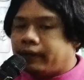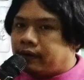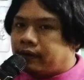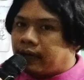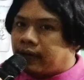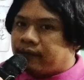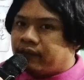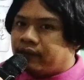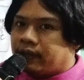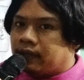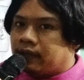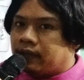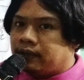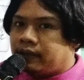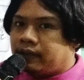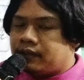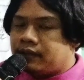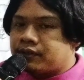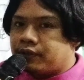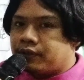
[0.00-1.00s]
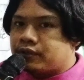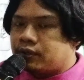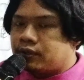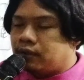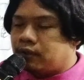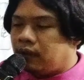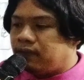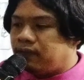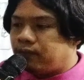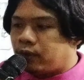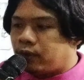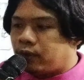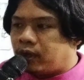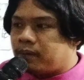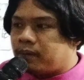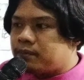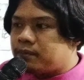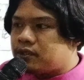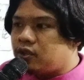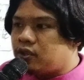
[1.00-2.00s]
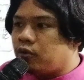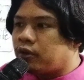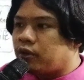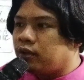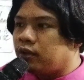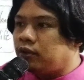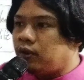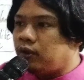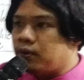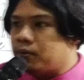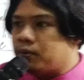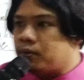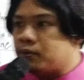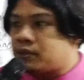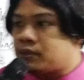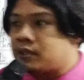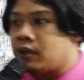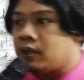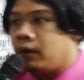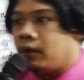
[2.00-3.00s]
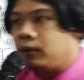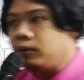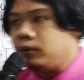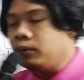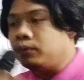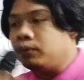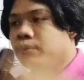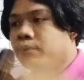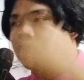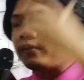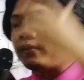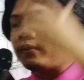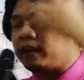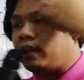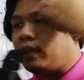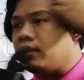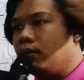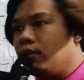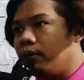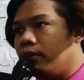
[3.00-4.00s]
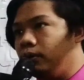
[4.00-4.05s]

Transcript: the biographical research in all forms. You could use 2 to 3.